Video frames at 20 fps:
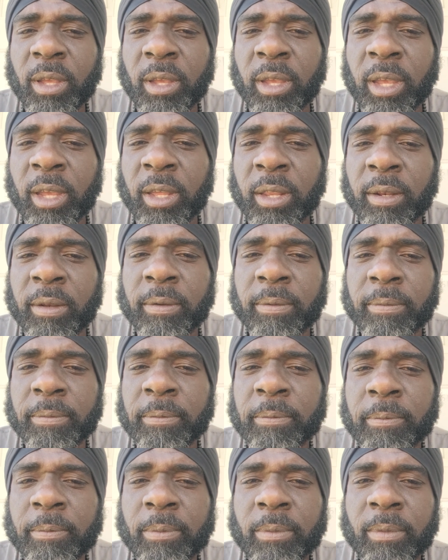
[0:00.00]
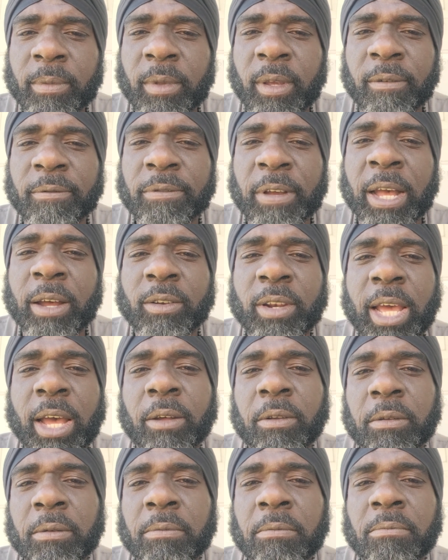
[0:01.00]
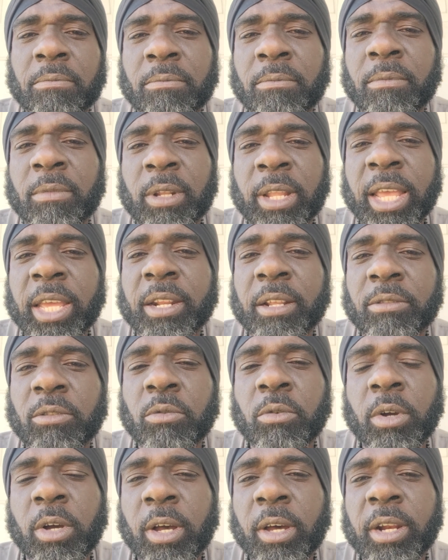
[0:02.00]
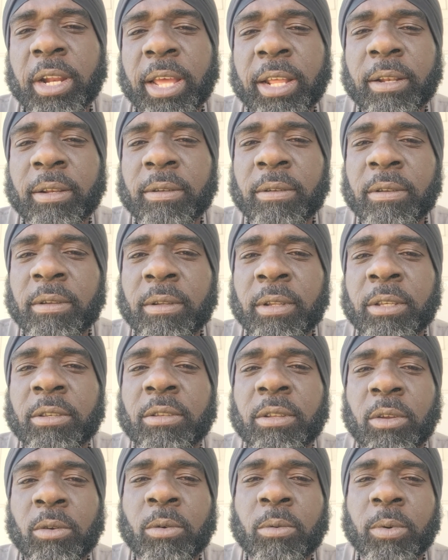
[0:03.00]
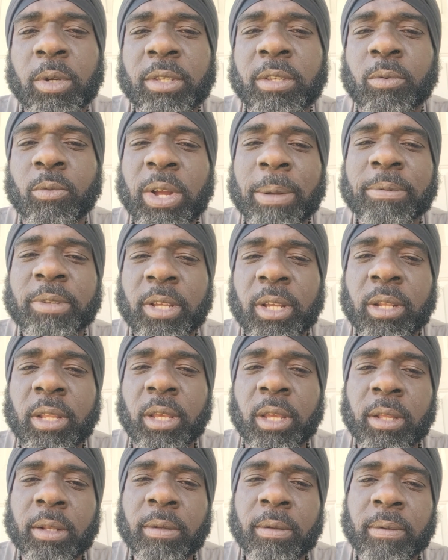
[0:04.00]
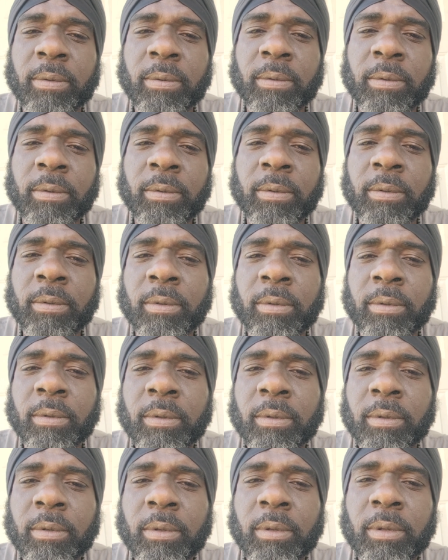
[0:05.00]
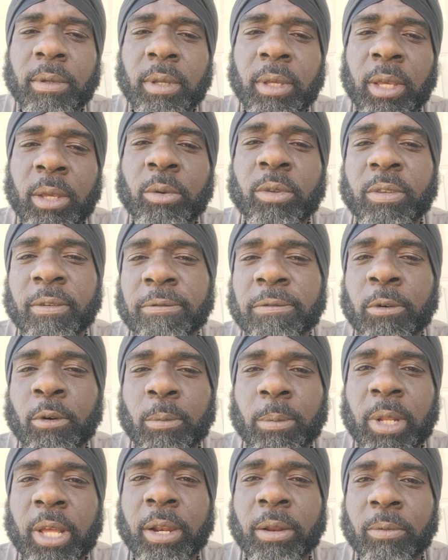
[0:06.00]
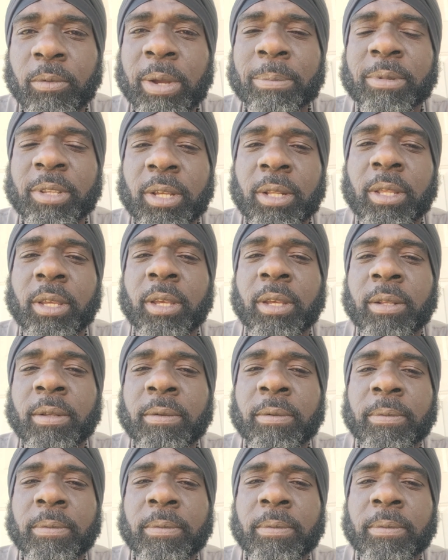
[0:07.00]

And found out later through her that this dude was a reptilian. He was a full-blooded reptilian.